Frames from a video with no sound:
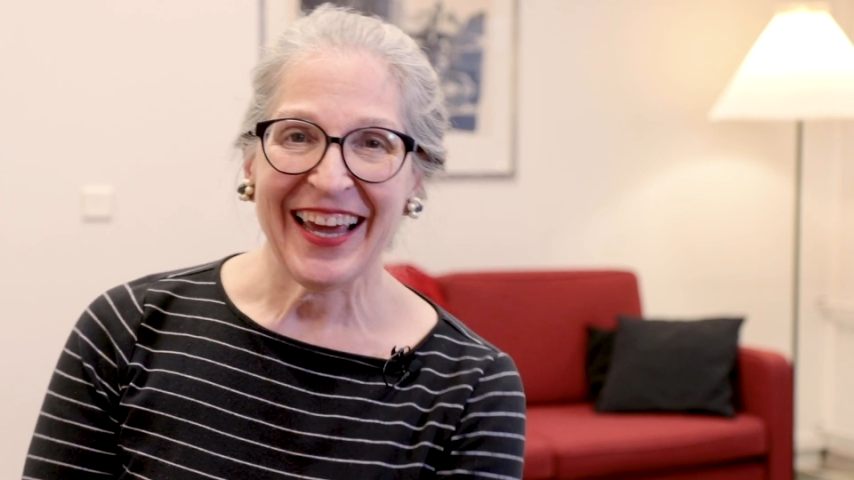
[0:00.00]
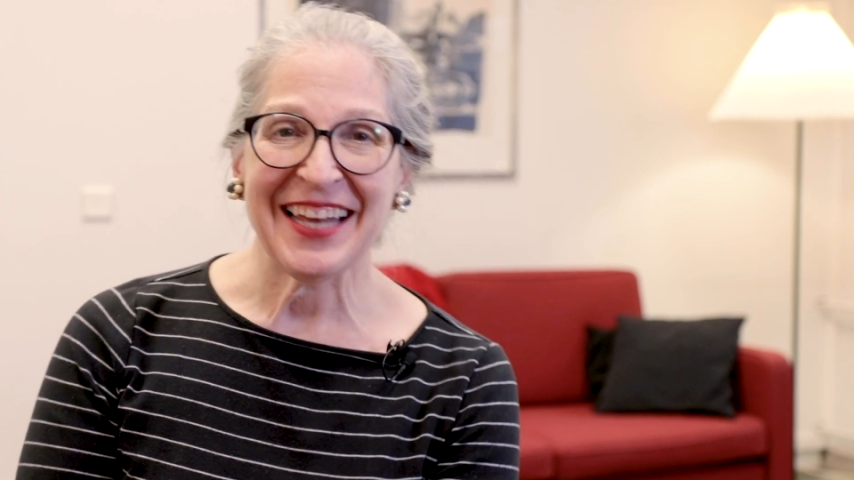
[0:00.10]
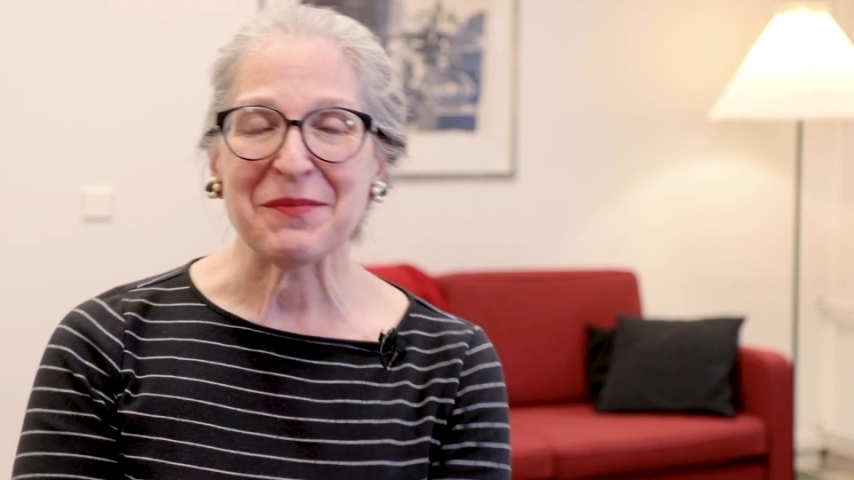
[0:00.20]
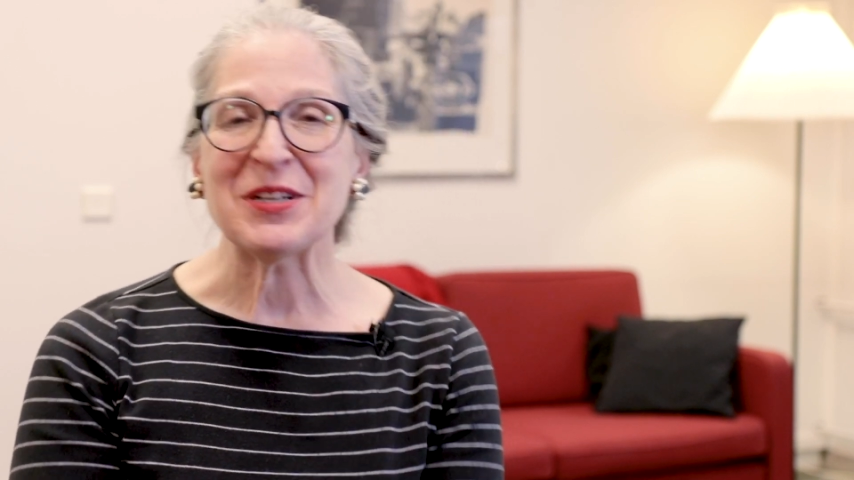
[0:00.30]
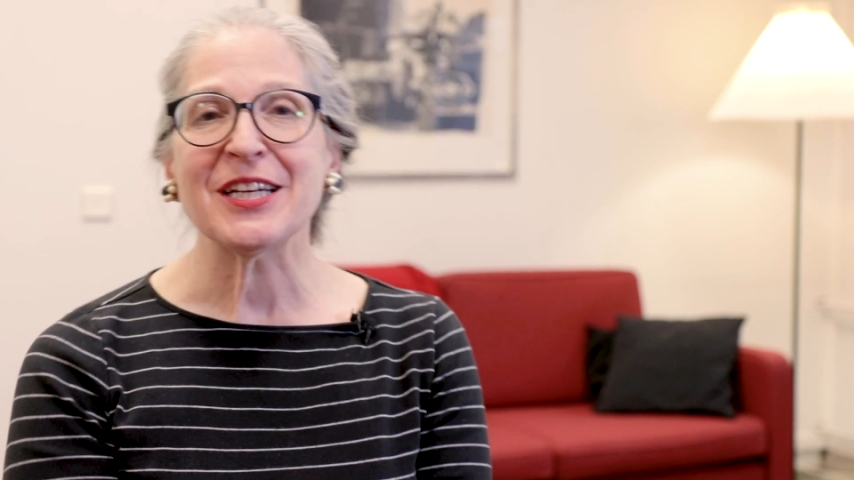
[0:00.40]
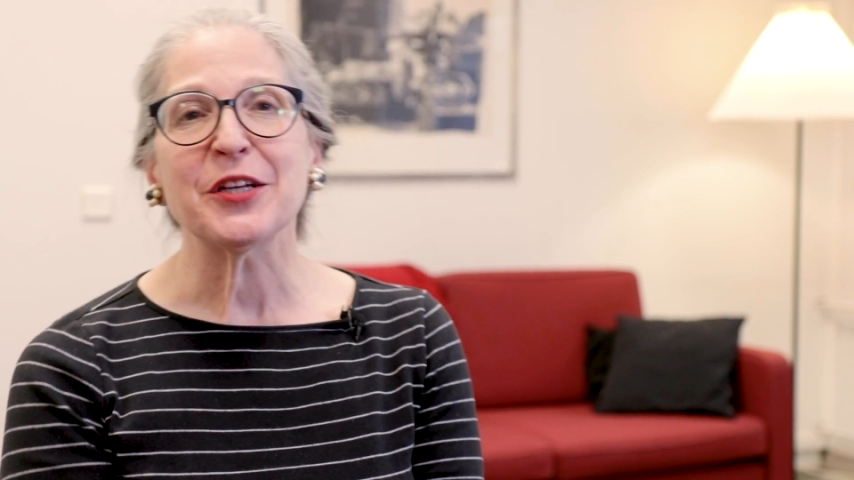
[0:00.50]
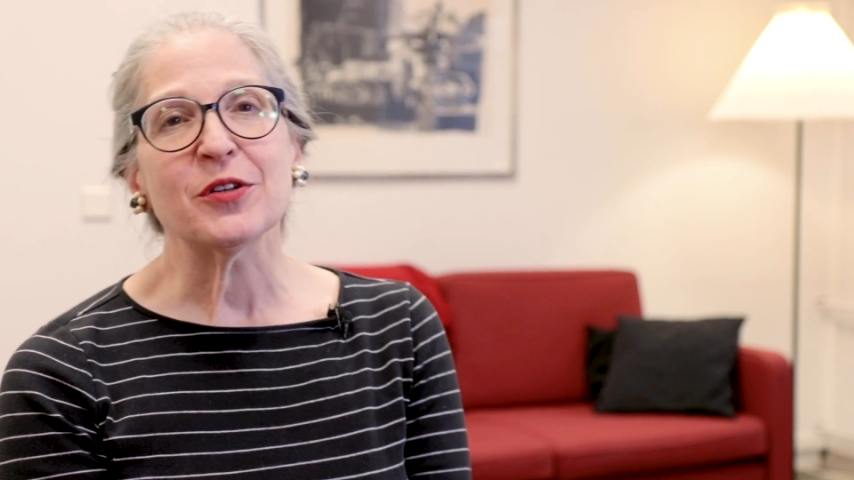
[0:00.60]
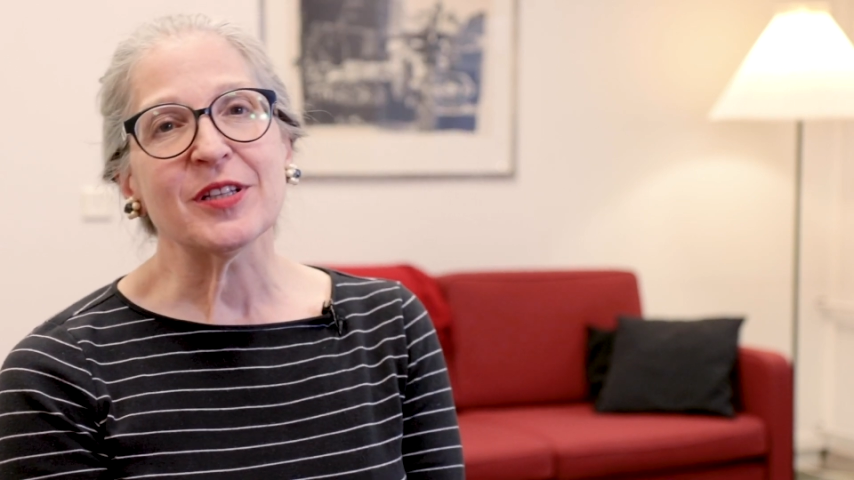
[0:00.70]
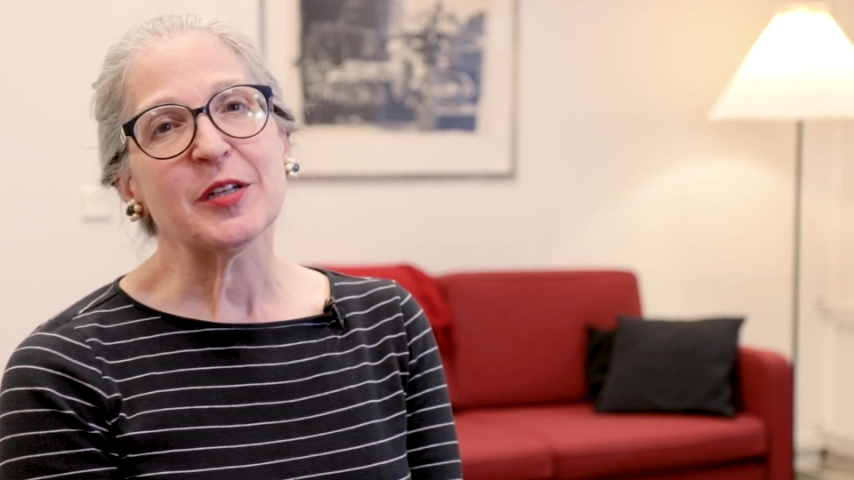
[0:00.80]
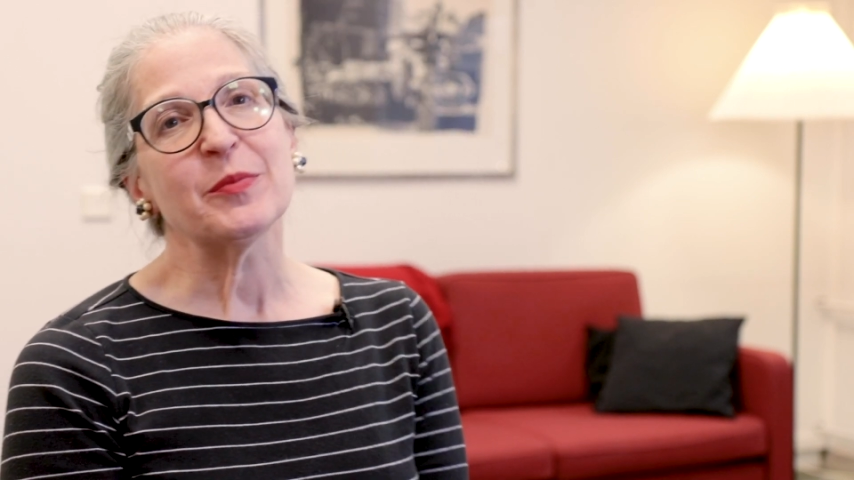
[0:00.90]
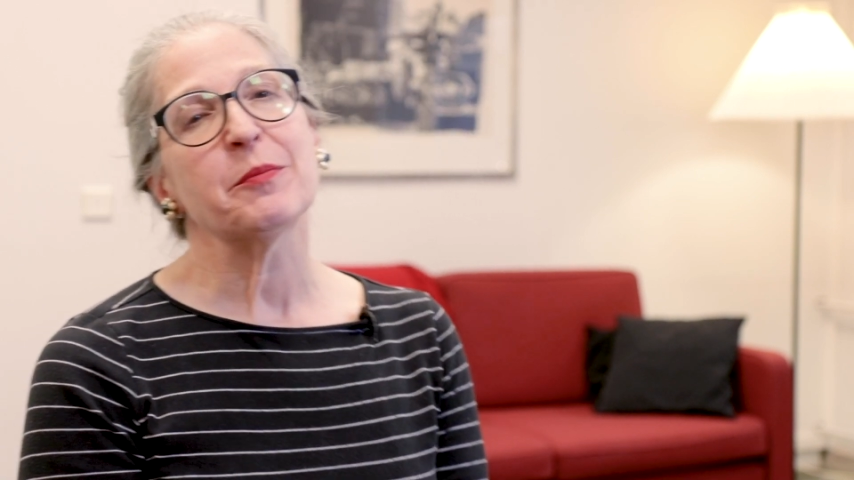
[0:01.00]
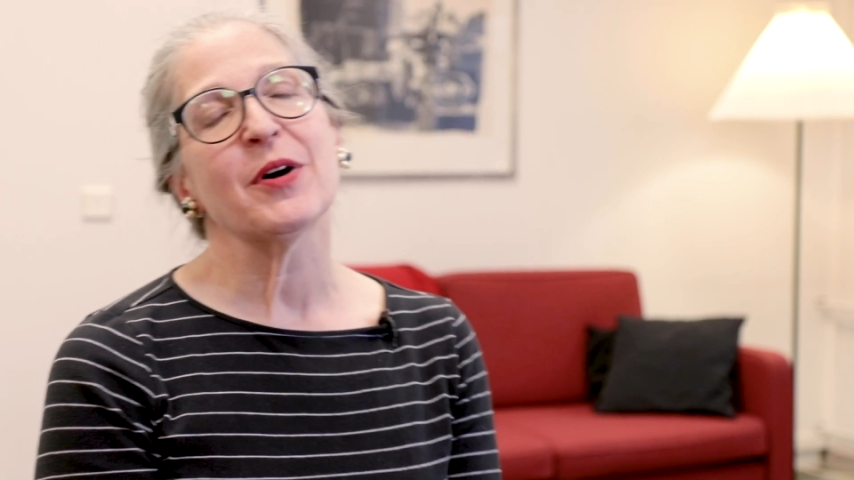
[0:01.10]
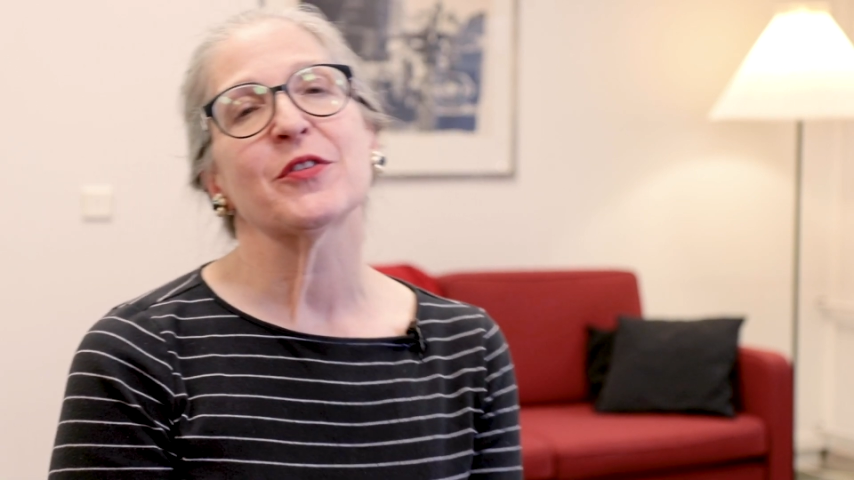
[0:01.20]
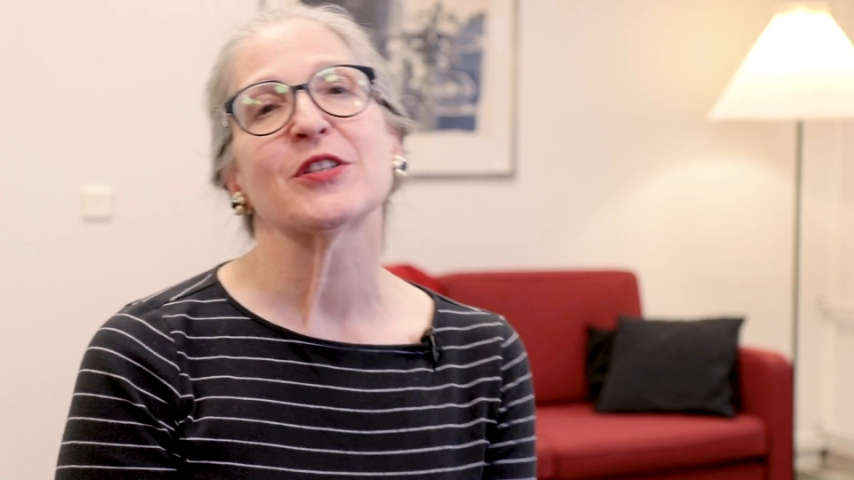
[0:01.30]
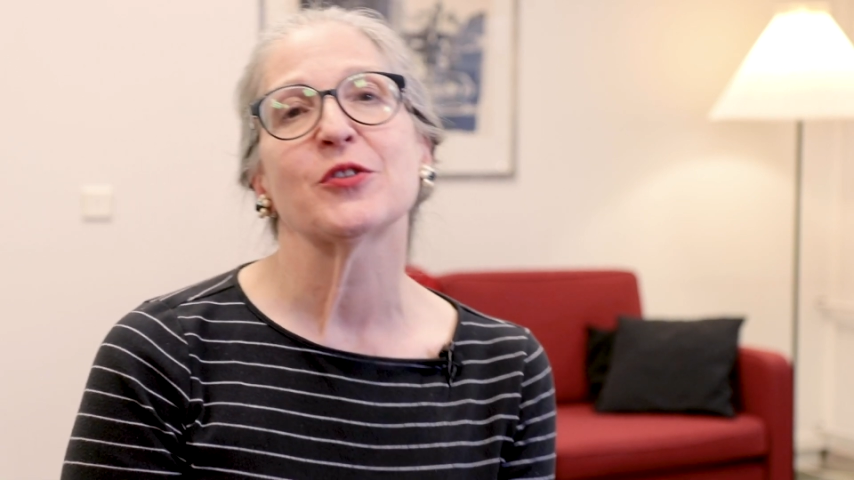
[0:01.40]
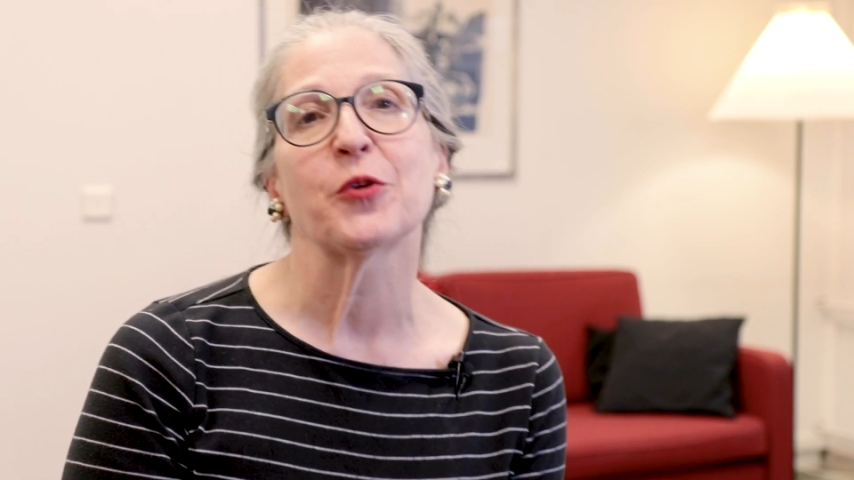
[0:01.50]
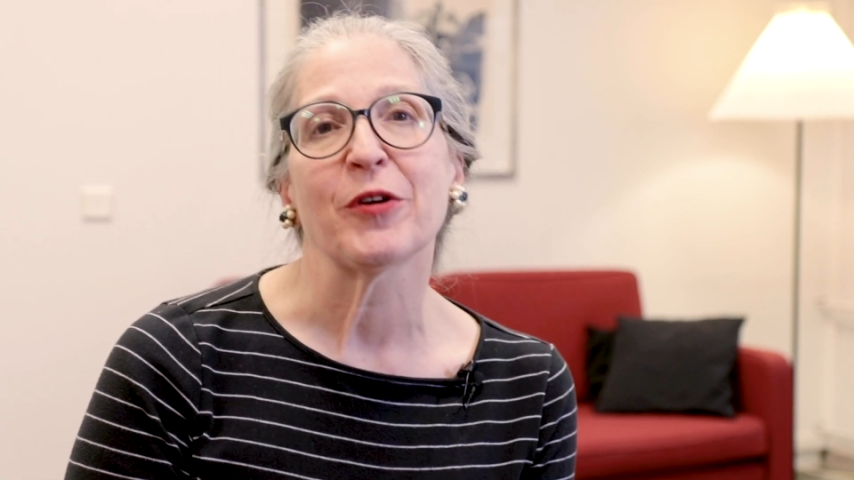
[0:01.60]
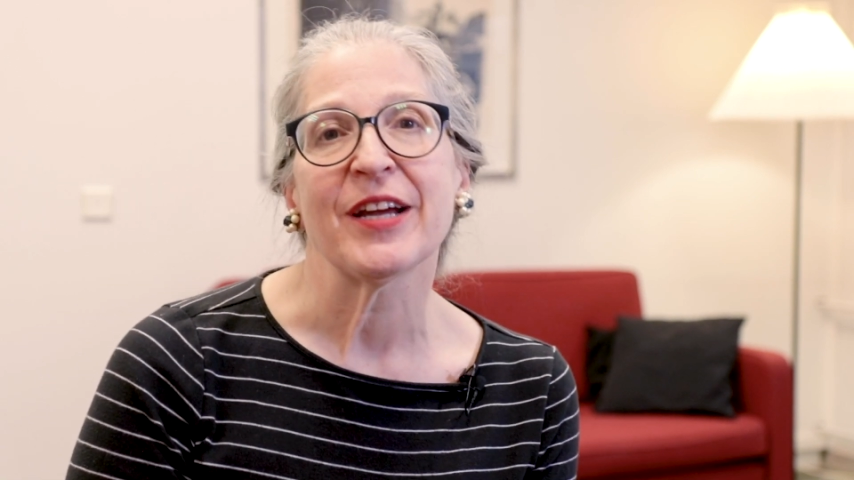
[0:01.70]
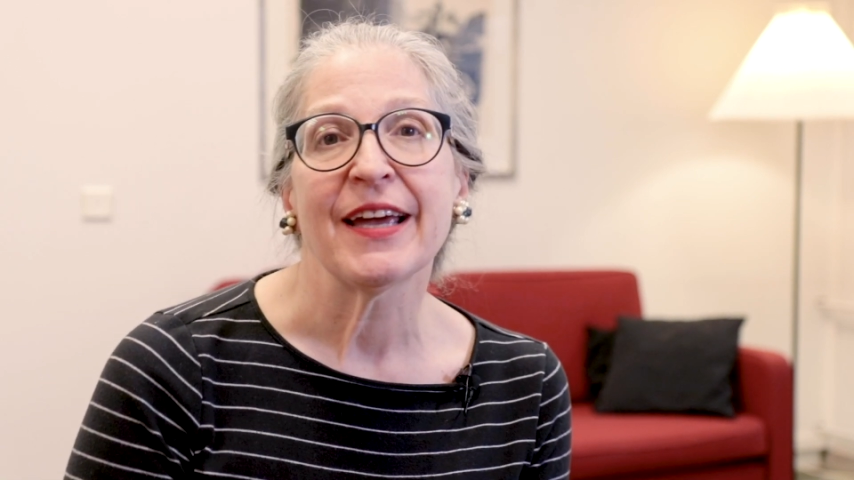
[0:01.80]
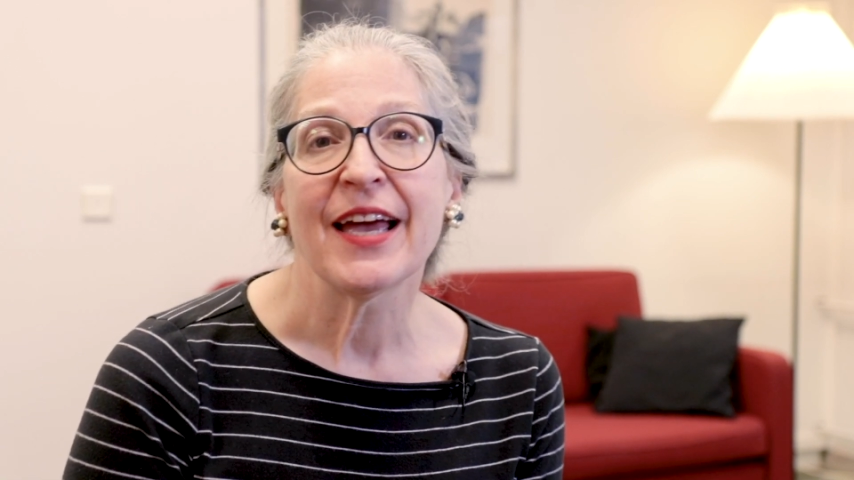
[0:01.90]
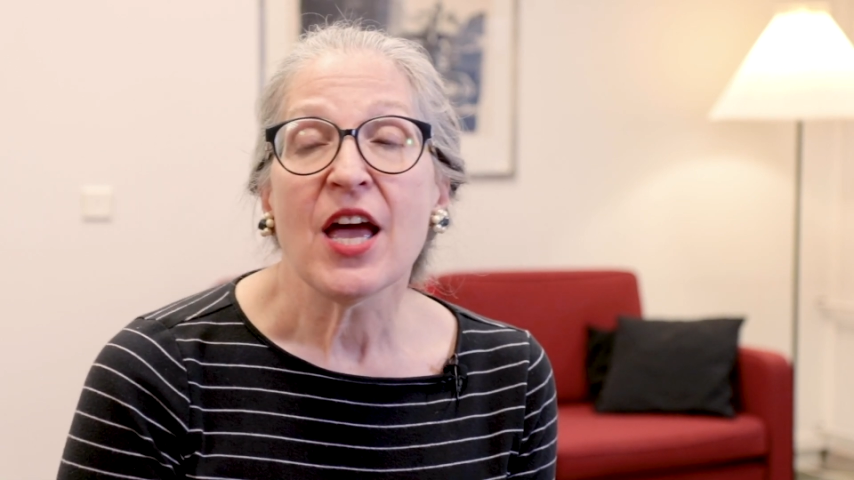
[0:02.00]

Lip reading: And let me tell you a little bit about the story.